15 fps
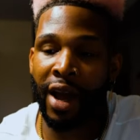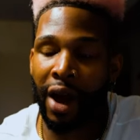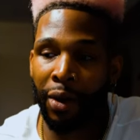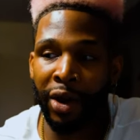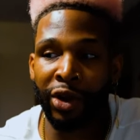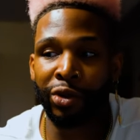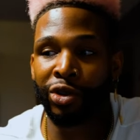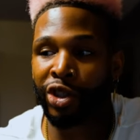I
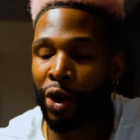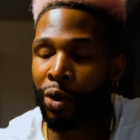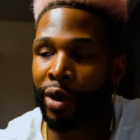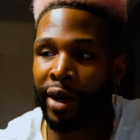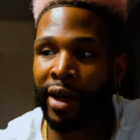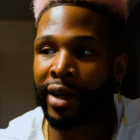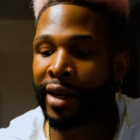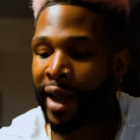want to do so
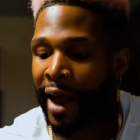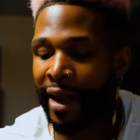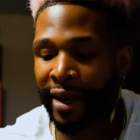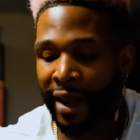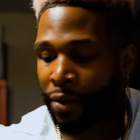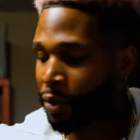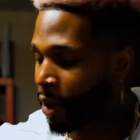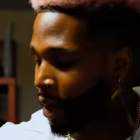good that
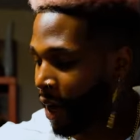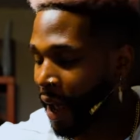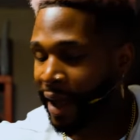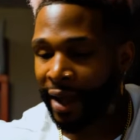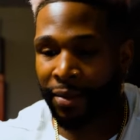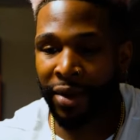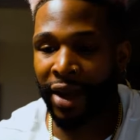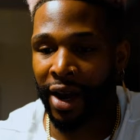they want to
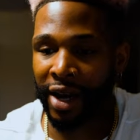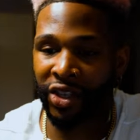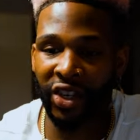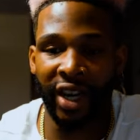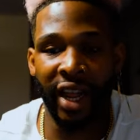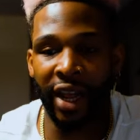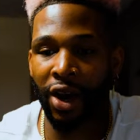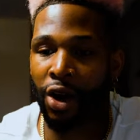like give me a
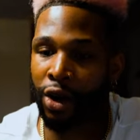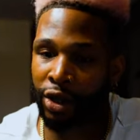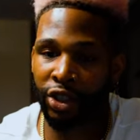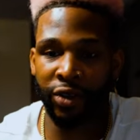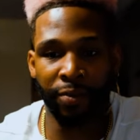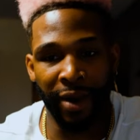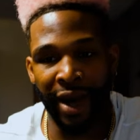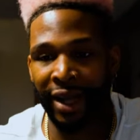contract like on
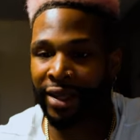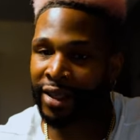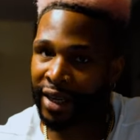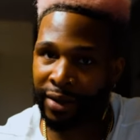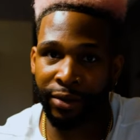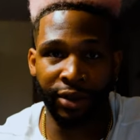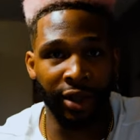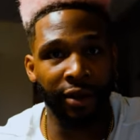spot
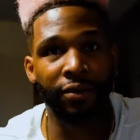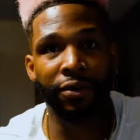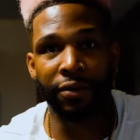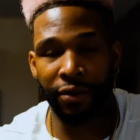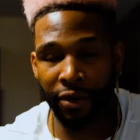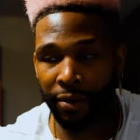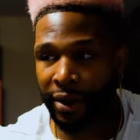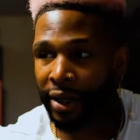type stuff. You
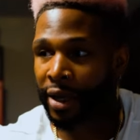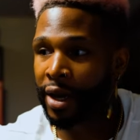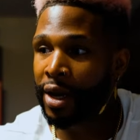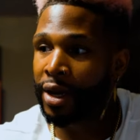feel me?